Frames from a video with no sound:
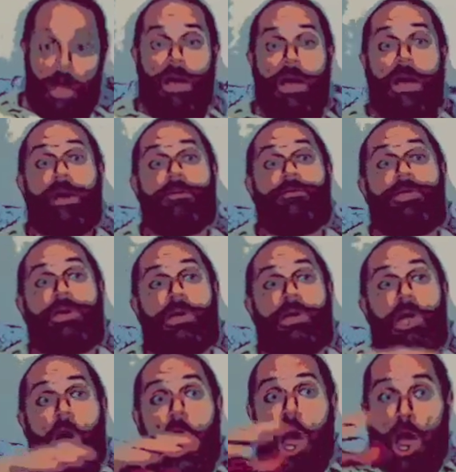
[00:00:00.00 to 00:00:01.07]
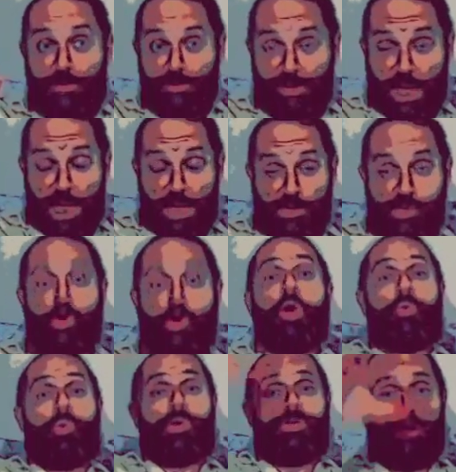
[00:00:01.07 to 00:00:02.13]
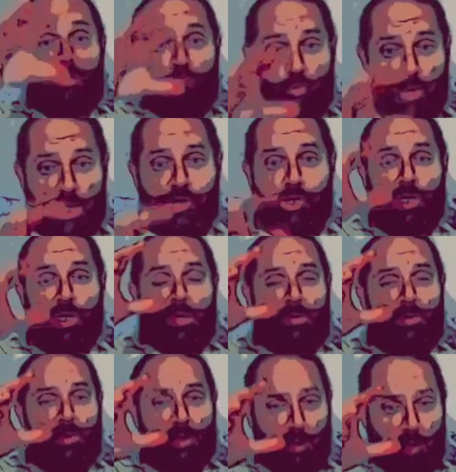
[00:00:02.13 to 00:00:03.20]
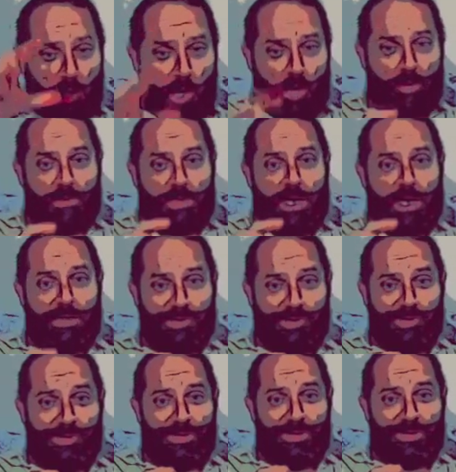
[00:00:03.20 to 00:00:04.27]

of the context within which the context